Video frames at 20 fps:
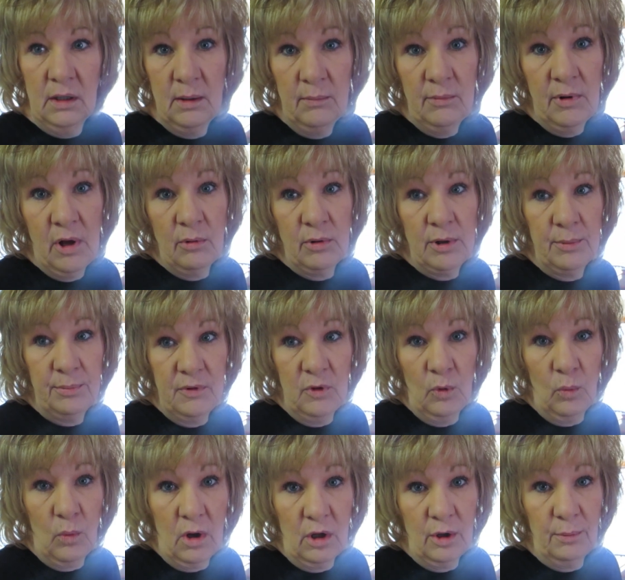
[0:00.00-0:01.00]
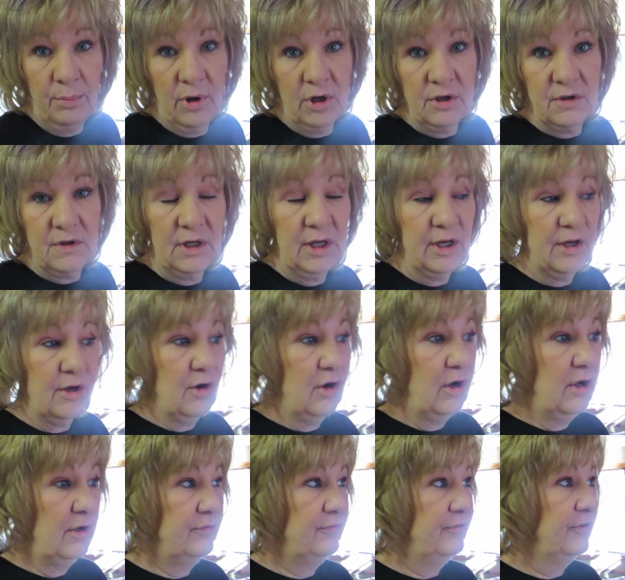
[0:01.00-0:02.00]
And I'm not ripping the wall apart to get it
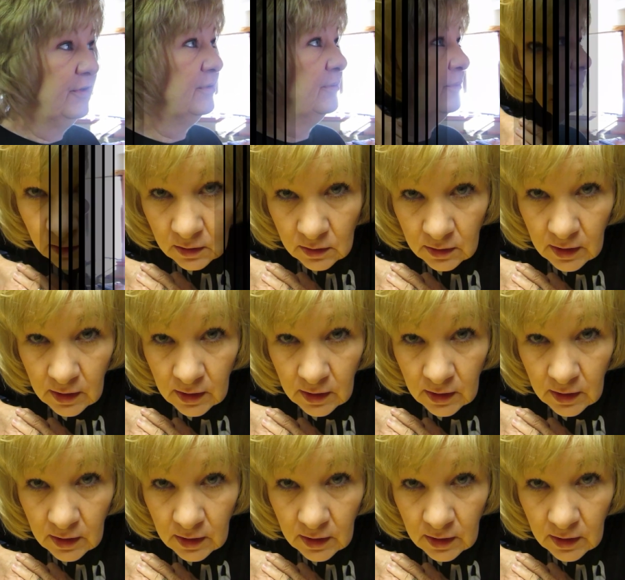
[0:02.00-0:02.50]
off.